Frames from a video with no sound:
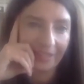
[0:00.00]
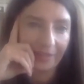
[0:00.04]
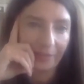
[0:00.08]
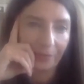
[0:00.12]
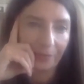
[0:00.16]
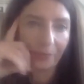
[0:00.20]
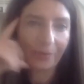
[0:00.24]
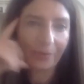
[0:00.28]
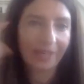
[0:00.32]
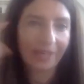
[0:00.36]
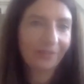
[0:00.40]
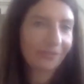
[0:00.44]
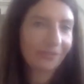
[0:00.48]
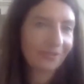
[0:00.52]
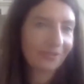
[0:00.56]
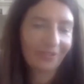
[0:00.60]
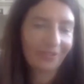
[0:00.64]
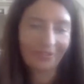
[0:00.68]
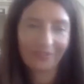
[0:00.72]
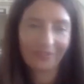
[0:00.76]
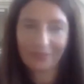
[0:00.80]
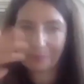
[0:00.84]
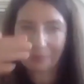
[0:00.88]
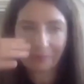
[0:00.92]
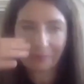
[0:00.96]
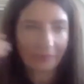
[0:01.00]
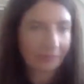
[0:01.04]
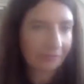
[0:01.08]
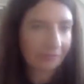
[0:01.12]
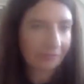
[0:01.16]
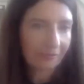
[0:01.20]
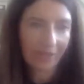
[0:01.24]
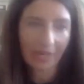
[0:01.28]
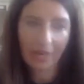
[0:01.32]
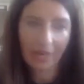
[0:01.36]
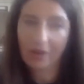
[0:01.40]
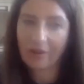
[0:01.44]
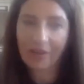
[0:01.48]
We're all on the
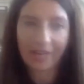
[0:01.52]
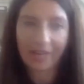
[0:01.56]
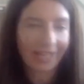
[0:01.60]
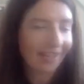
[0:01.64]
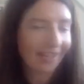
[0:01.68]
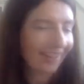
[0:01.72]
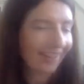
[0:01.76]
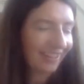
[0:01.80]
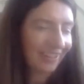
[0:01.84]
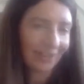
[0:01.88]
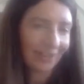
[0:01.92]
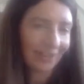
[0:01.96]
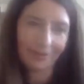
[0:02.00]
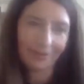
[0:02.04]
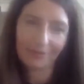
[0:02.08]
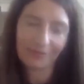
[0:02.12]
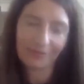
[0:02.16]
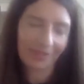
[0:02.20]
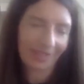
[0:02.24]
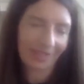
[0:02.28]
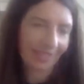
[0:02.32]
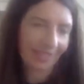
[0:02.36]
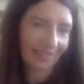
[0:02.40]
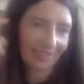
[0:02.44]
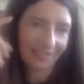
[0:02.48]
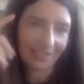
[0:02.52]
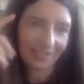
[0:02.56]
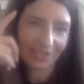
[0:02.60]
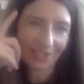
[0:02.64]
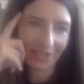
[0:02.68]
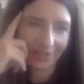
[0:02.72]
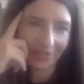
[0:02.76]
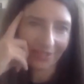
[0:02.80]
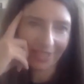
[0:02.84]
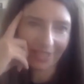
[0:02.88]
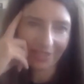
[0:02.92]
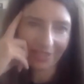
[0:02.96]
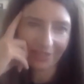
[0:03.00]
periphery. I can't know everything that's
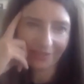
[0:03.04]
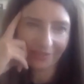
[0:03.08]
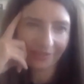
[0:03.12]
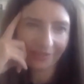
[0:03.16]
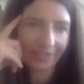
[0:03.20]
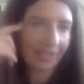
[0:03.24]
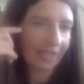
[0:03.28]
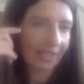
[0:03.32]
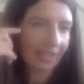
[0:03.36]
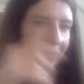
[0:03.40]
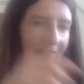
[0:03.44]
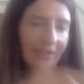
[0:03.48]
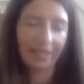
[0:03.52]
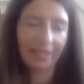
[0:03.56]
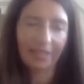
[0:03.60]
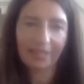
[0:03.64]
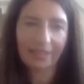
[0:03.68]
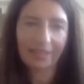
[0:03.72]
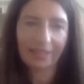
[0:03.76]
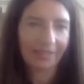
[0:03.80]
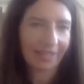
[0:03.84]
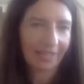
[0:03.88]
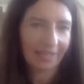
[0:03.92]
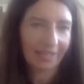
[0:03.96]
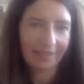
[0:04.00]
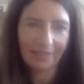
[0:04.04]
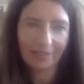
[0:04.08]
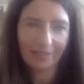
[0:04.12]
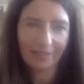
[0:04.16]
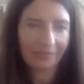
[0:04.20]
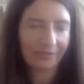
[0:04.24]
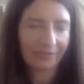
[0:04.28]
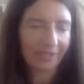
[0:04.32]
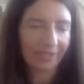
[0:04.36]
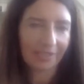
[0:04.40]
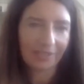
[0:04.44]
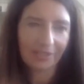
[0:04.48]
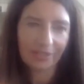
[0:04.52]
going on. Neither can their
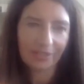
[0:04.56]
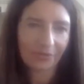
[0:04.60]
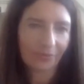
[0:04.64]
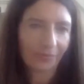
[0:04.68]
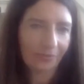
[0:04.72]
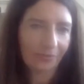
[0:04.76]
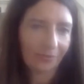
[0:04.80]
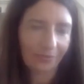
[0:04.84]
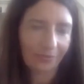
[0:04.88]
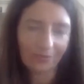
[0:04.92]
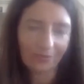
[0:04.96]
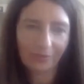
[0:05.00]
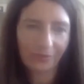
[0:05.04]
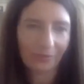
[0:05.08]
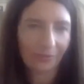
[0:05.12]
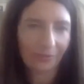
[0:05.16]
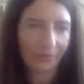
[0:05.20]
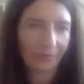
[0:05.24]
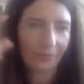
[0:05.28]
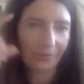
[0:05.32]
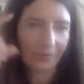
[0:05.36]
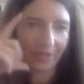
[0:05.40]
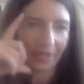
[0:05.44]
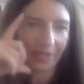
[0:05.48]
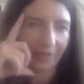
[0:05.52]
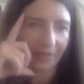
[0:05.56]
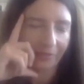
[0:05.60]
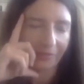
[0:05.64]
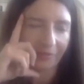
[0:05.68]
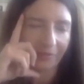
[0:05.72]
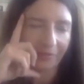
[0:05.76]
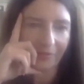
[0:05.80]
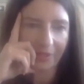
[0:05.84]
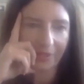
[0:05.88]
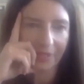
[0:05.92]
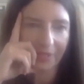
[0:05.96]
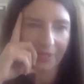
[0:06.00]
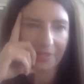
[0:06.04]
friends or the other
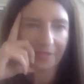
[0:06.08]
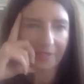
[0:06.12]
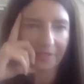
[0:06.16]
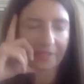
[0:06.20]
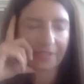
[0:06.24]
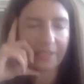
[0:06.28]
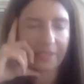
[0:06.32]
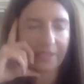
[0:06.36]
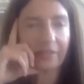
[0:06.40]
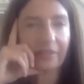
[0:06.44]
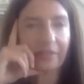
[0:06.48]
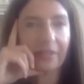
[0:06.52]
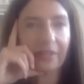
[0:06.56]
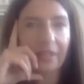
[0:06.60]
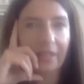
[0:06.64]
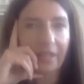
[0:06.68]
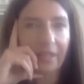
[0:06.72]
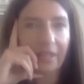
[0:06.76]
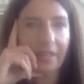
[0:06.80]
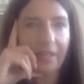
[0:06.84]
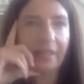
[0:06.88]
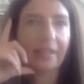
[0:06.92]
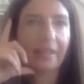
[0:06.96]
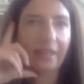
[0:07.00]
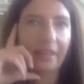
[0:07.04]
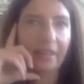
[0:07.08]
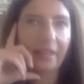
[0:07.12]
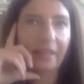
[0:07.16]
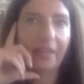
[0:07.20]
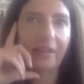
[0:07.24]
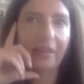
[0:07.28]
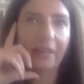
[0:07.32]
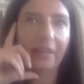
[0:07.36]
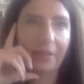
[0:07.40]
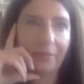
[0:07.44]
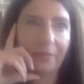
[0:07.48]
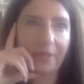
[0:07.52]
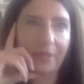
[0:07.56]
advisors. So they're the
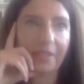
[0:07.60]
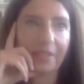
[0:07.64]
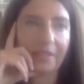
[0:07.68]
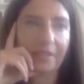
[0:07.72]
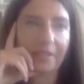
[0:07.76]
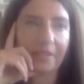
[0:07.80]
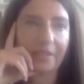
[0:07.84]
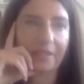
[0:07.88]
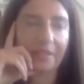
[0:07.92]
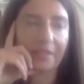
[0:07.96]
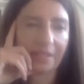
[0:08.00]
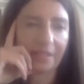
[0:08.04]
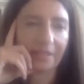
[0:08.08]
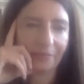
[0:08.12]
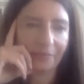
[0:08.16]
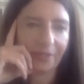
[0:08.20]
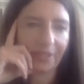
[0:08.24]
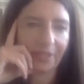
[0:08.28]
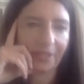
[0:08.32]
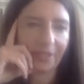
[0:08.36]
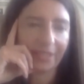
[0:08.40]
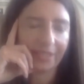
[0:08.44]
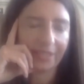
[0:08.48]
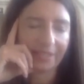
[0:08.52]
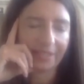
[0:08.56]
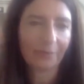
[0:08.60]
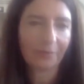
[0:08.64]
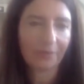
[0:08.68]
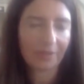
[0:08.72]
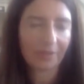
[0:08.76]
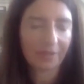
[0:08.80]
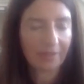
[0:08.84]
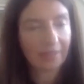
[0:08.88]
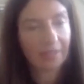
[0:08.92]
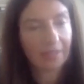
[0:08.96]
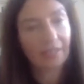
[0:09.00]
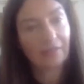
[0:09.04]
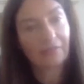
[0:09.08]
only ones that can really see
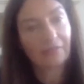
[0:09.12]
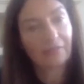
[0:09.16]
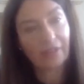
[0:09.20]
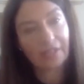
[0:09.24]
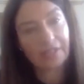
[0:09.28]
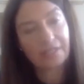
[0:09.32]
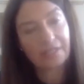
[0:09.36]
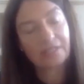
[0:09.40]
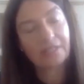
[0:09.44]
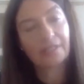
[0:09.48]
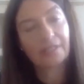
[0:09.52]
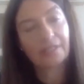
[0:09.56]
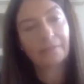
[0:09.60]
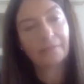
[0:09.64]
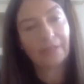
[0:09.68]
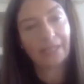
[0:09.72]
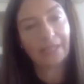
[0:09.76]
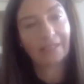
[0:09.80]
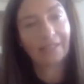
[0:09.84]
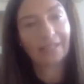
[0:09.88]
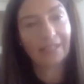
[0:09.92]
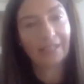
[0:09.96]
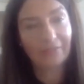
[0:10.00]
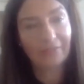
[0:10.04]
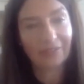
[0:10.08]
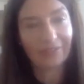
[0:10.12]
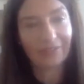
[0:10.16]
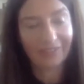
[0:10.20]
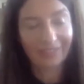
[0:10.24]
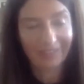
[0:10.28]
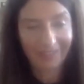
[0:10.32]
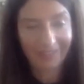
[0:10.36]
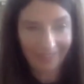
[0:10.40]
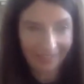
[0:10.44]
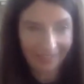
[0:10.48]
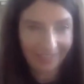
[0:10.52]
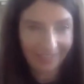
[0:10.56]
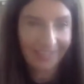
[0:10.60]
whether the advice they're being
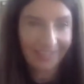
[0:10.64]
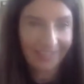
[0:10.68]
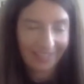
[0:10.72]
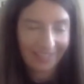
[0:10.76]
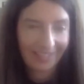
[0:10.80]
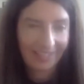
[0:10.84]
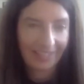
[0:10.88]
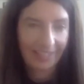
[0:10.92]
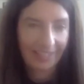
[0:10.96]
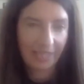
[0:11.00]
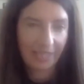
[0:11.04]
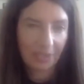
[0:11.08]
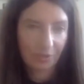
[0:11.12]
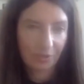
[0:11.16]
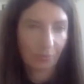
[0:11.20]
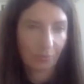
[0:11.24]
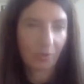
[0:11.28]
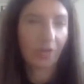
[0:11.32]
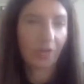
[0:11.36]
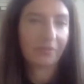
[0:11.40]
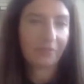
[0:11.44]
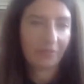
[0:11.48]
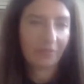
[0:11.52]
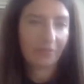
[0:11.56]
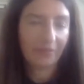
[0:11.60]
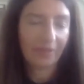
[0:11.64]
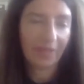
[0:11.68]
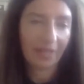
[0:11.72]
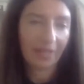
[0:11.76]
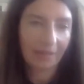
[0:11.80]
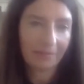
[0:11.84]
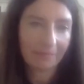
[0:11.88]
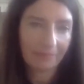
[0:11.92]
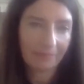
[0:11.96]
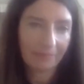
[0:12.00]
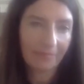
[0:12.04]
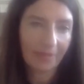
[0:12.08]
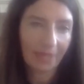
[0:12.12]
given is right for
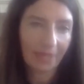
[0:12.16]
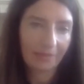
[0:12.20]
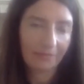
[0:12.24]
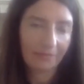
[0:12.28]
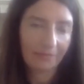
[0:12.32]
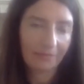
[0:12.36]
them.